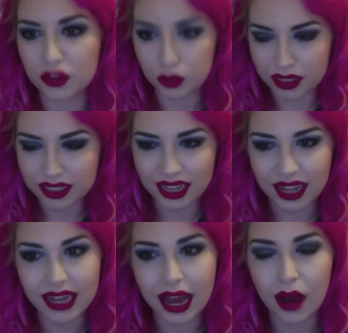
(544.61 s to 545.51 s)
to
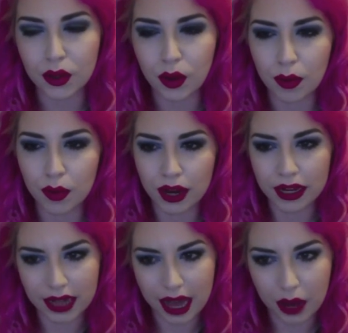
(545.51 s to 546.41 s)
understand how you operate
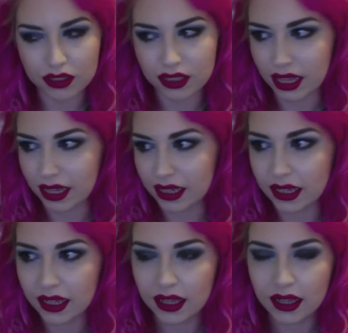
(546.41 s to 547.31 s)
and how to like,
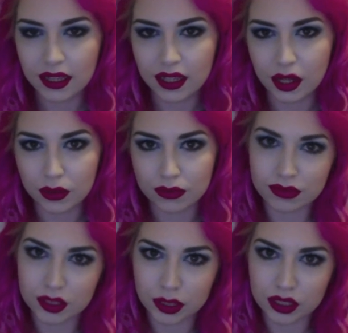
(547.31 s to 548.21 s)
you know,
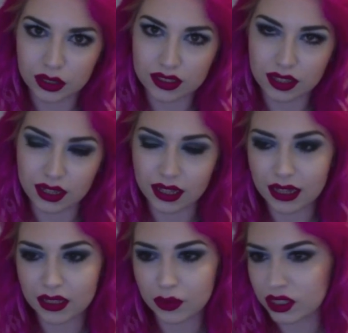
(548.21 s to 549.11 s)
switch on certain
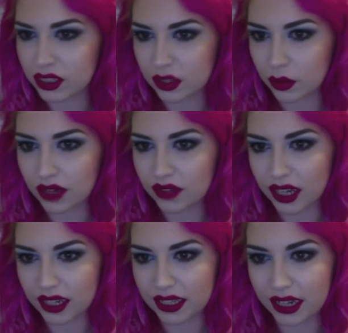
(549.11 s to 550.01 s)
light switches or whatever,
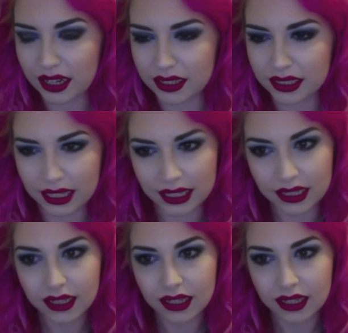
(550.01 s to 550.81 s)
yada yada, and like,